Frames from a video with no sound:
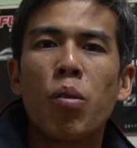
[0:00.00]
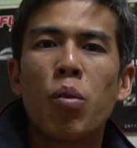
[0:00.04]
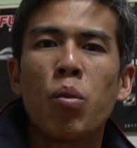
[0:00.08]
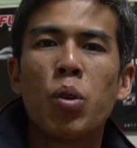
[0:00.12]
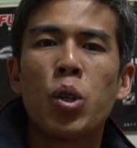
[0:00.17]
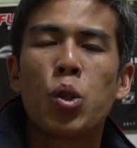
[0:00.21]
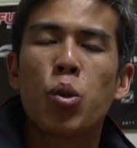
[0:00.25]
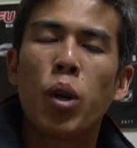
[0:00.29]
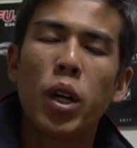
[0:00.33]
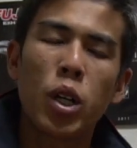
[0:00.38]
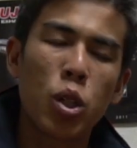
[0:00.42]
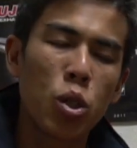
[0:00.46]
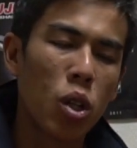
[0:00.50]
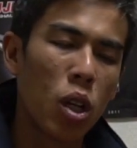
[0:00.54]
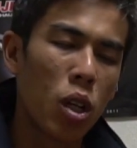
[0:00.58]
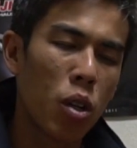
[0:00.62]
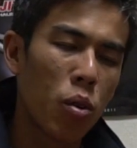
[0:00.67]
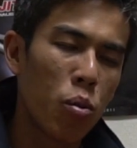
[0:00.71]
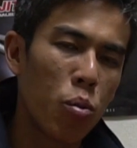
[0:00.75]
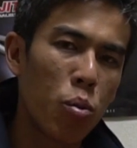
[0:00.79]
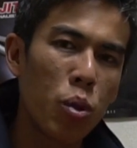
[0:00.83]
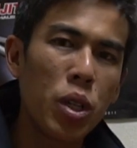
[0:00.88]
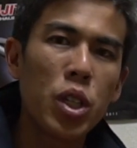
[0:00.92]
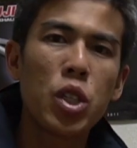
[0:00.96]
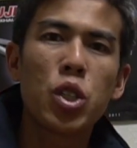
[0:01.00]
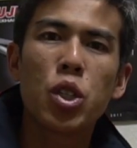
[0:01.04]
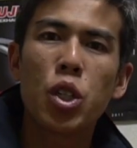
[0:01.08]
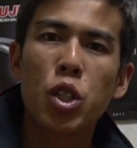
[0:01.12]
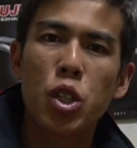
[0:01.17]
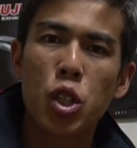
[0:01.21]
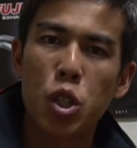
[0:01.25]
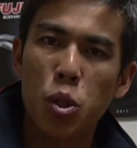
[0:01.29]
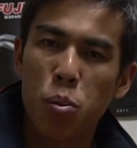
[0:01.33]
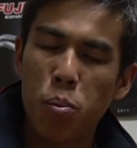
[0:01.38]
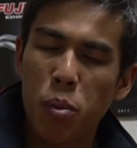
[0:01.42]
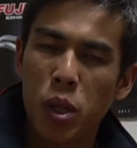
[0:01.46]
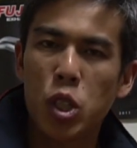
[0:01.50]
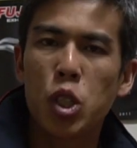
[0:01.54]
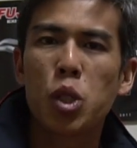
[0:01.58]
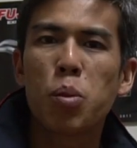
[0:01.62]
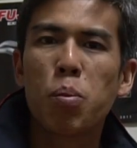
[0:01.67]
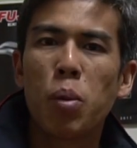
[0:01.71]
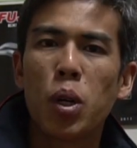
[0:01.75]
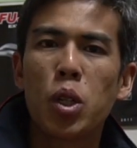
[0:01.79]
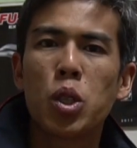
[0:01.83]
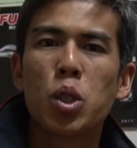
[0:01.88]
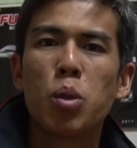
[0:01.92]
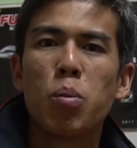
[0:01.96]
we try and do a lot of research as much as
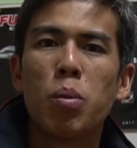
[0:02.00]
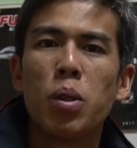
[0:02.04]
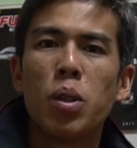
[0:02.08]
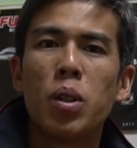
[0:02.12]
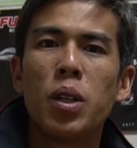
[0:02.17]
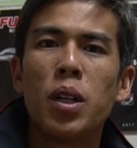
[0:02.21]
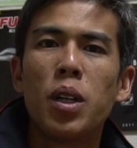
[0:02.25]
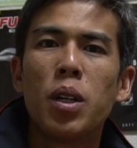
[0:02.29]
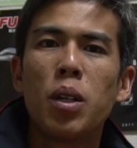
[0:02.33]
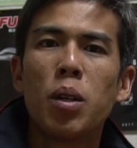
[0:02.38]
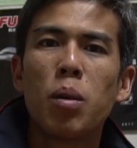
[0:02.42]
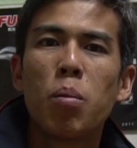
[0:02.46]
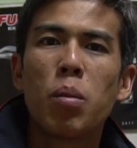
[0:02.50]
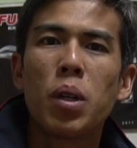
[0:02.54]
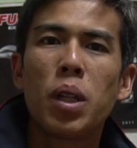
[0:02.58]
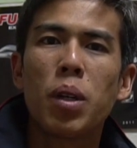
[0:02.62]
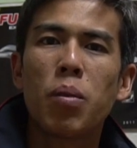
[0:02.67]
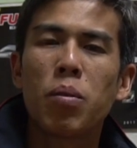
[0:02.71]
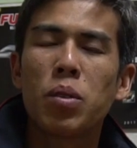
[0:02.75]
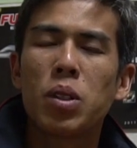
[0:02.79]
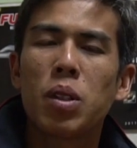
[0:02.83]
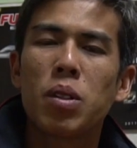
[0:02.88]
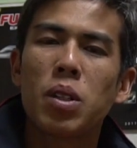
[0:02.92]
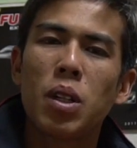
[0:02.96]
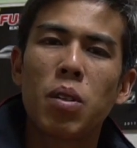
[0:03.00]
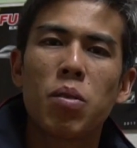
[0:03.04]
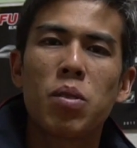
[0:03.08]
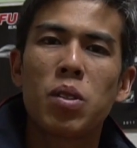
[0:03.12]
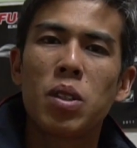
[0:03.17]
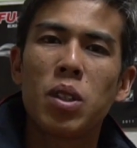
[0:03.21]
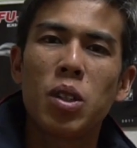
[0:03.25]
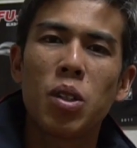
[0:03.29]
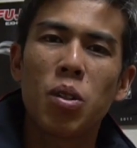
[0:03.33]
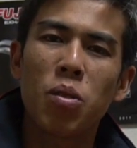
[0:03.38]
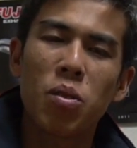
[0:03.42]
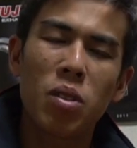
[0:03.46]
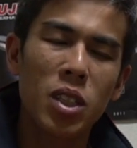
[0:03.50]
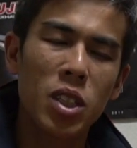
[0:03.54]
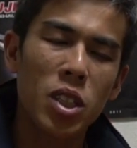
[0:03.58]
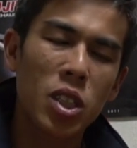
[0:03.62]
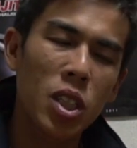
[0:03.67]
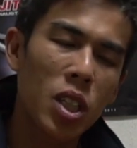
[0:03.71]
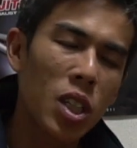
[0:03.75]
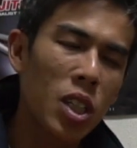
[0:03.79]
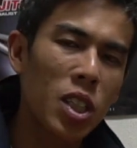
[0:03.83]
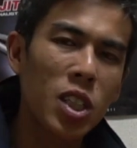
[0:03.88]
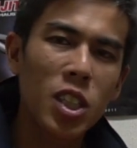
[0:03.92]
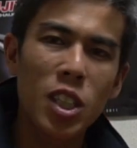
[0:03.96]
possible, but then sometimes, you know,
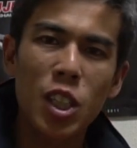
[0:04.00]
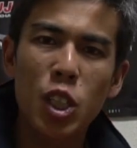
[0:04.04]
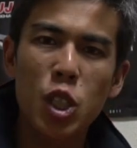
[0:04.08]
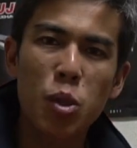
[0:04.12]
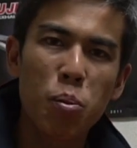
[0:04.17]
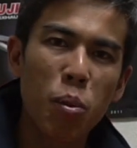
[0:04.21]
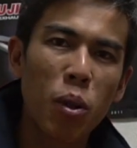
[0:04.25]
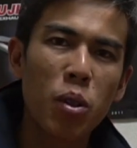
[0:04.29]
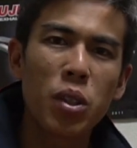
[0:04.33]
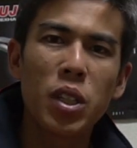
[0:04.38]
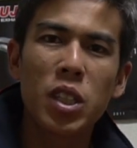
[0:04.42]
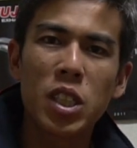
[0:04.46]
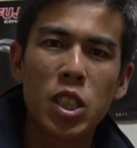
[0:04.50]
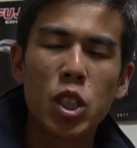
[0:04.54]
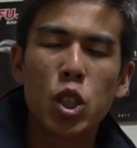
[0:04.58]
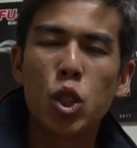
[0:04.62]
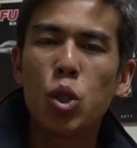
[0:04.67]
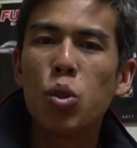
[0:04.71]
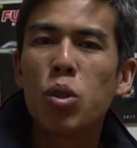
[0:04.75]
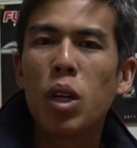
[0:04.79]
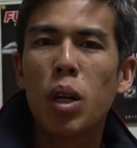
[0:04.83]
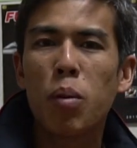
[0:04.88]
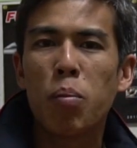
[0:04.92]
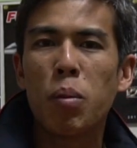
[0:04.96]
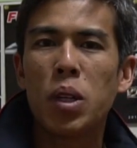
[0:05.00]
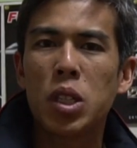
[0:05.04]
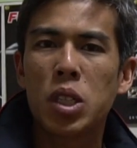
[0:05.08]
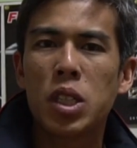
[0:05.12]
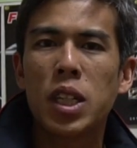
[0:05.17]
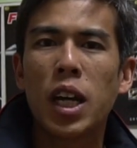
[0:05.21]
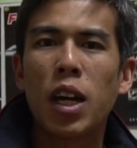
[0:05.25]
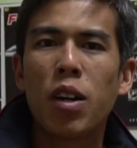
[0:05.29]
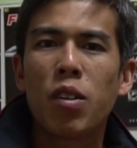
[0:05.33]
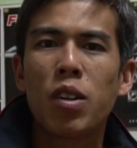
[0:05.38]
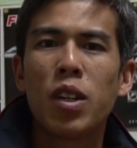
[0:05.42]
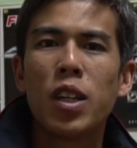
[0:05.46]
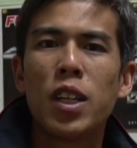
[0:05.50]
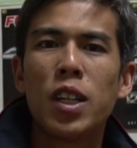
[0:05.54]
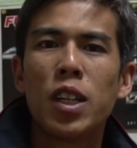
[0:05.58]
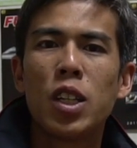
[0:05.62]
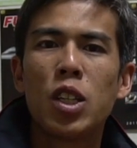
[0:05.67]
certain things, small things do get missed out.